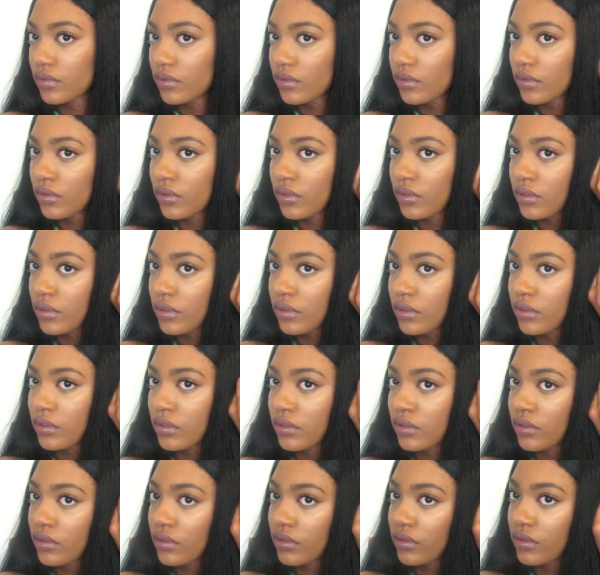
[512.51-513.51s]

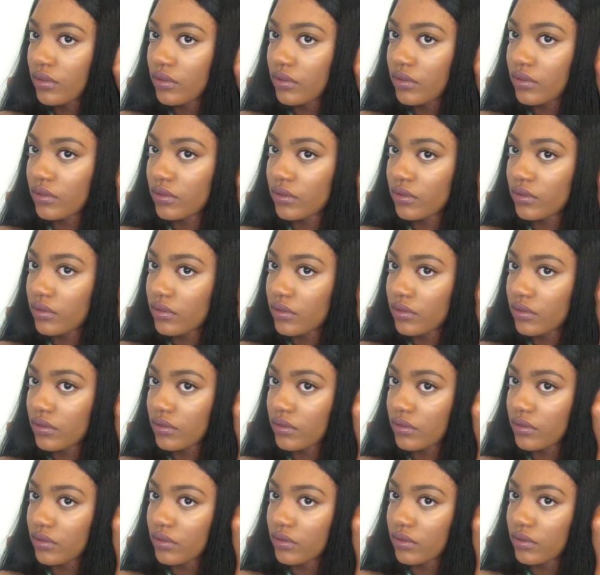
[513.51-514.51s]

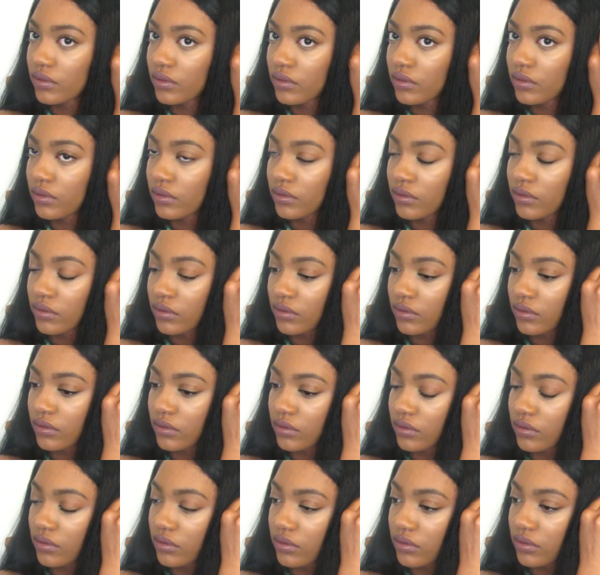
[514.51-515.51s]

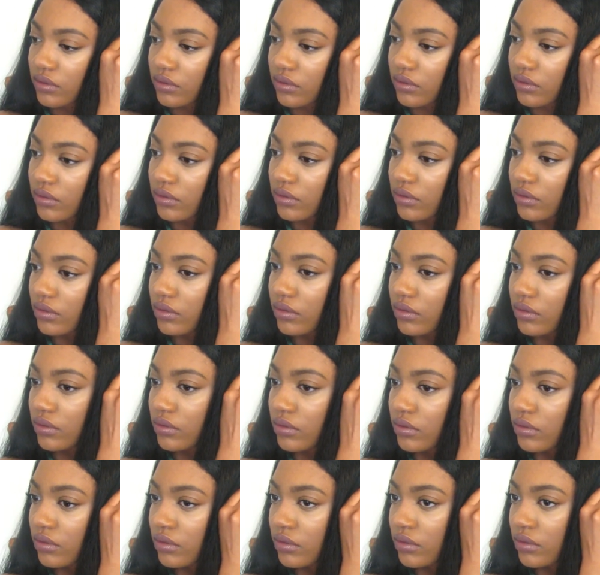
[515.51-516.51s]

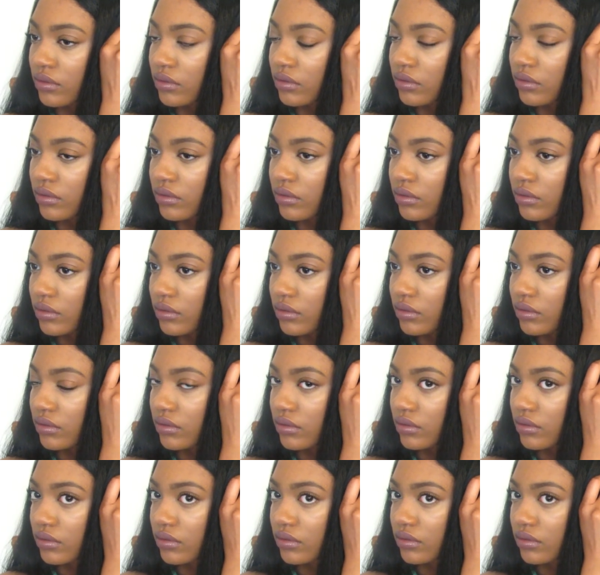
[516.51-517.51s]

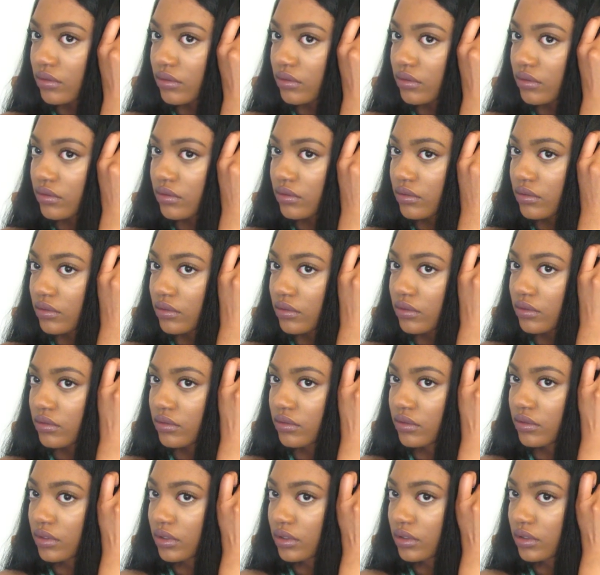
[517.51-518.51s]

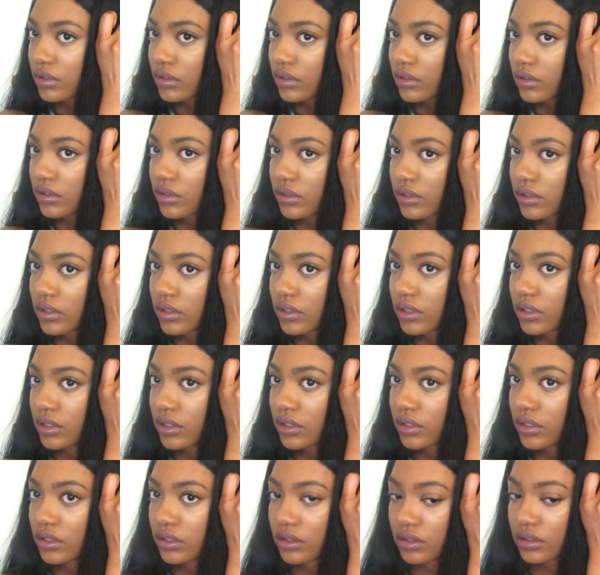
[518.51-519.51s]

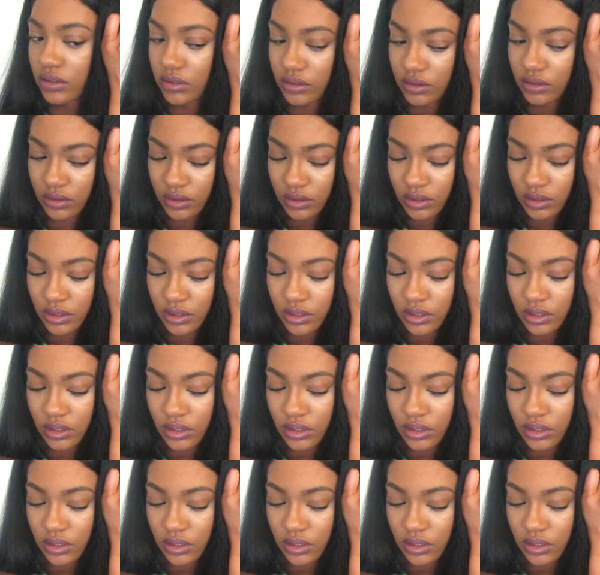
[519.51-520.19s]
(no one is talking)